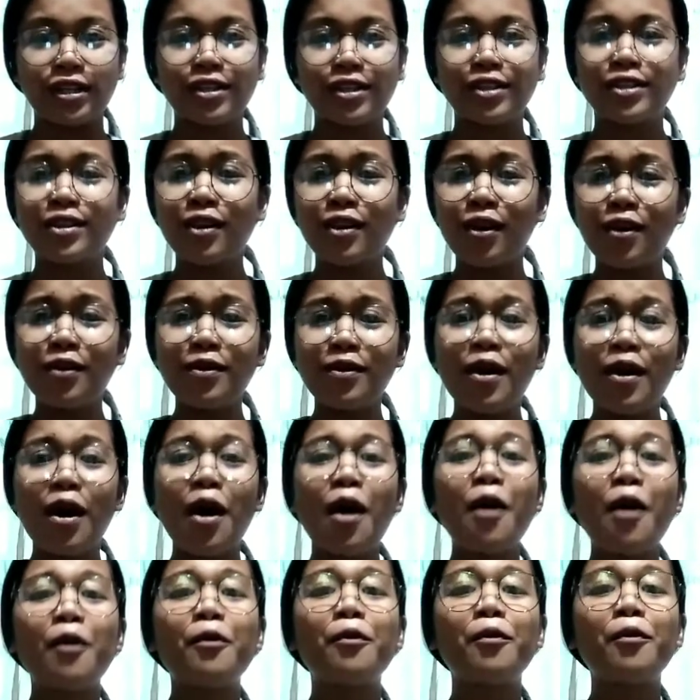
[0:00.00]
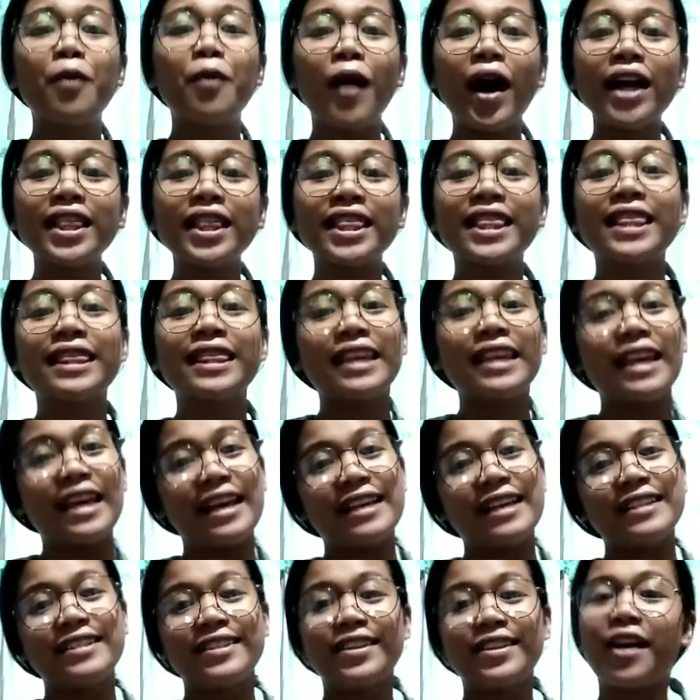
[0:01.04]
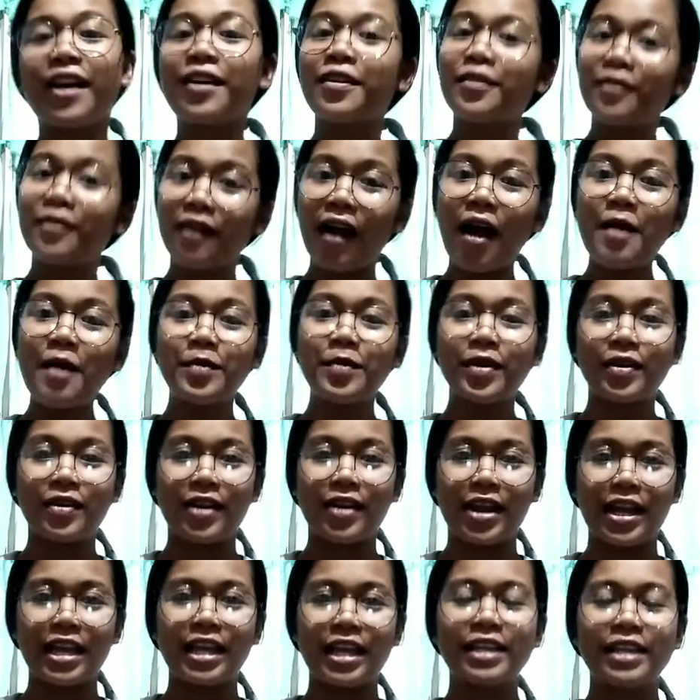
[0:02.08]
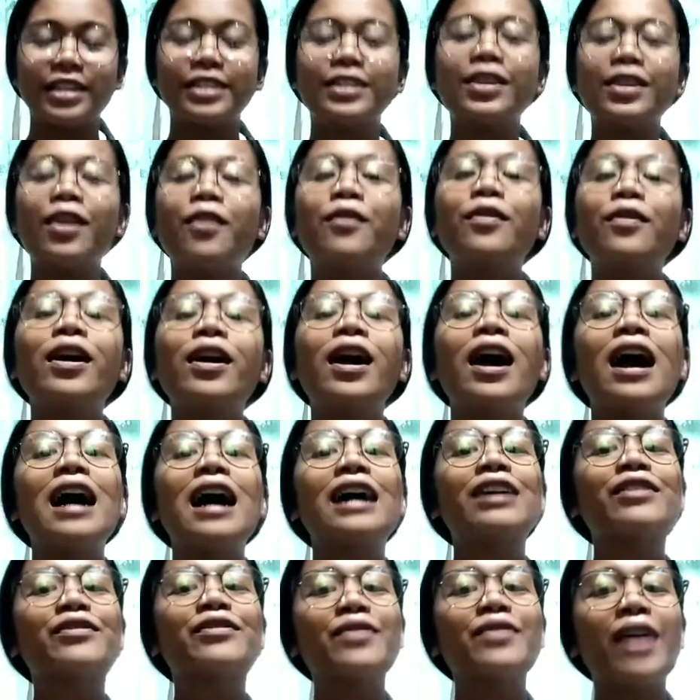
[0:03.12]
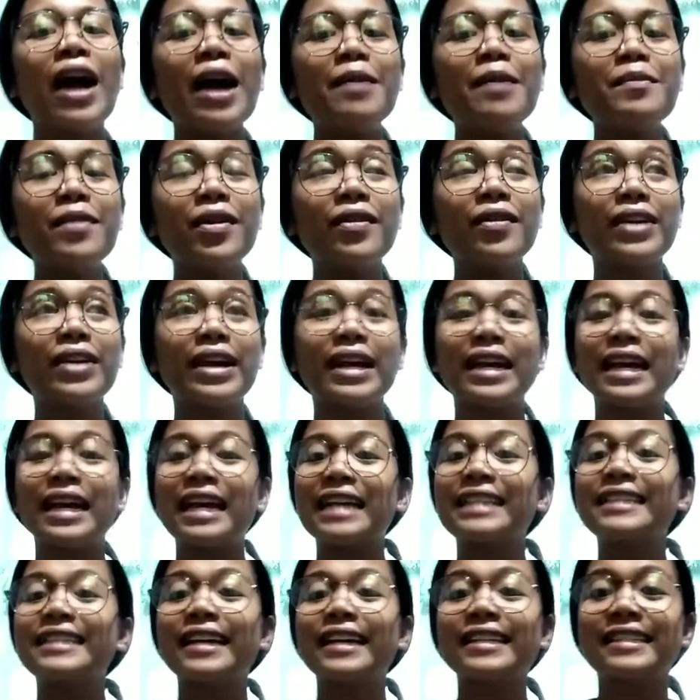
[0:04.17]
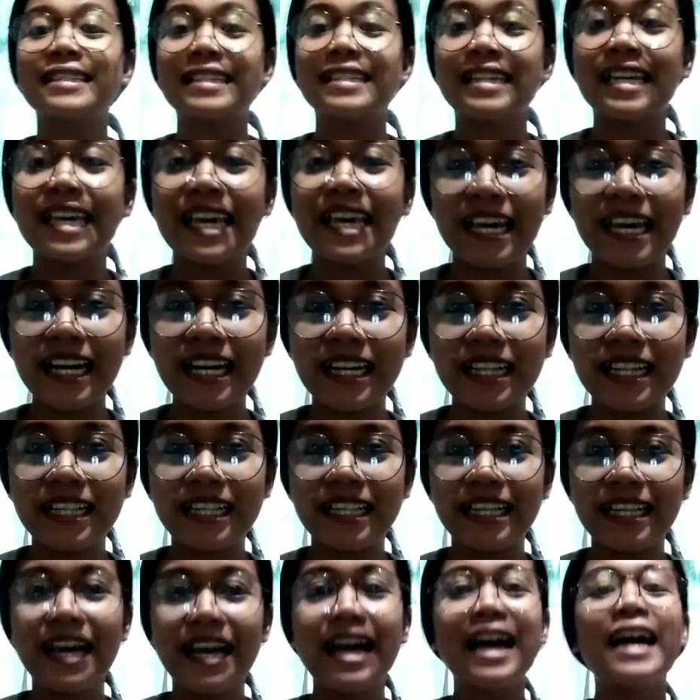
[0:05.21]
So, what is grammaring? So, grammaring is a skill.